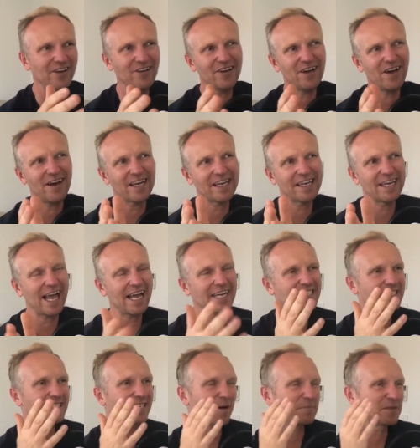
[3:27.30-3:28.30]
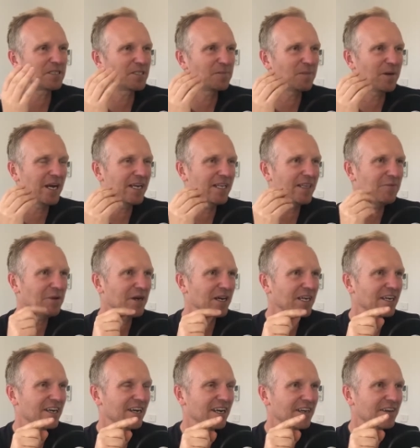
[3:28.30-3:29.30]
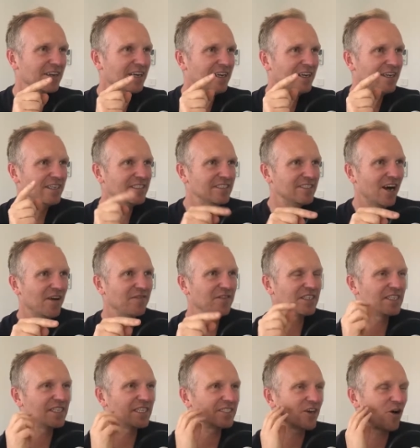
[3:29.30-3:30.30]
can you kind of catch us up to speed, and then we're going to kind of dive into